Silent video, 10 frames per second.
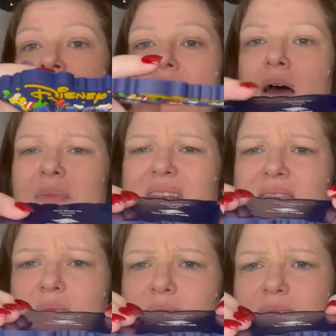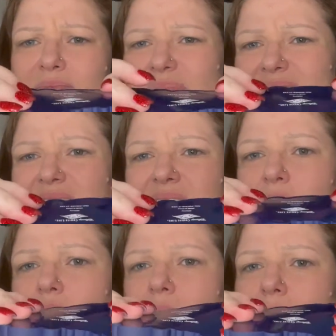It is basically
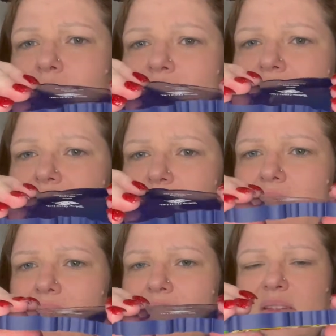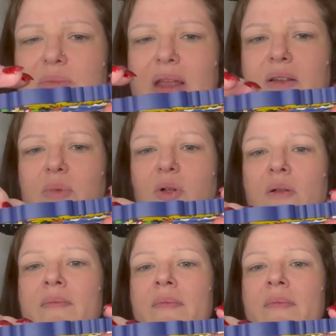rubbery, so it is bendable,